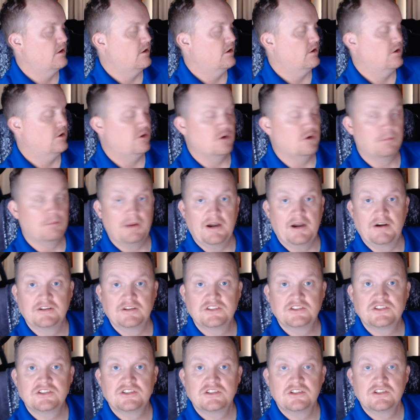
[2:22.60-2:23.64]
Your
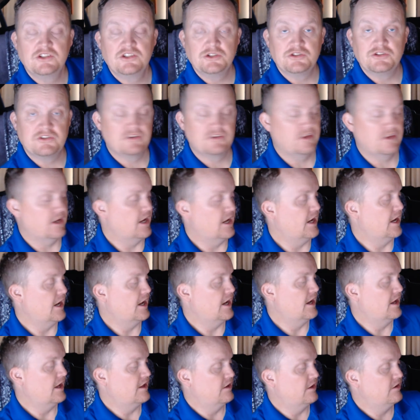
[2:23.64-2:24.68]
parents,
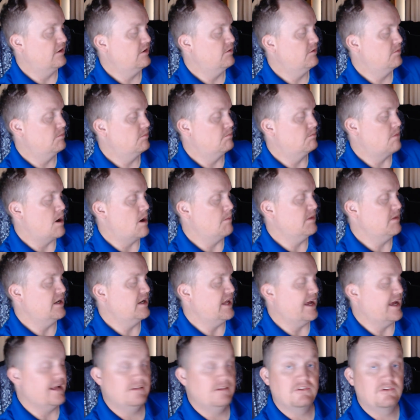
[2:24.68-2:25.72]
mom and
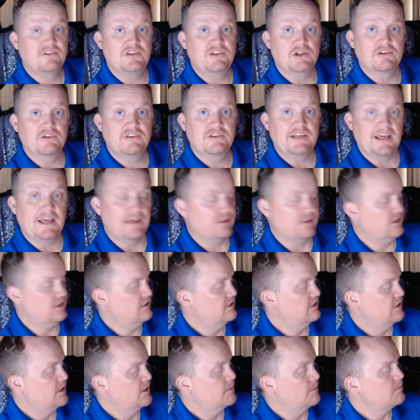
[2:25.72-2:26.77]
dad, still together.
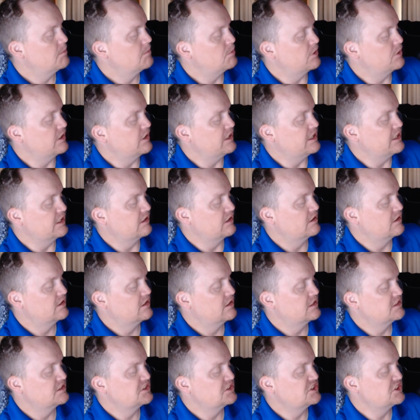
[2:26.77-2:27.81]
Put in here
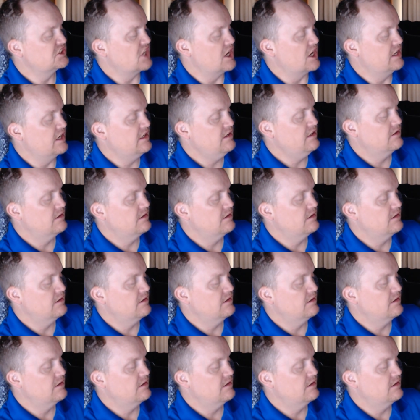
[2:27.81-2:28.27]
son.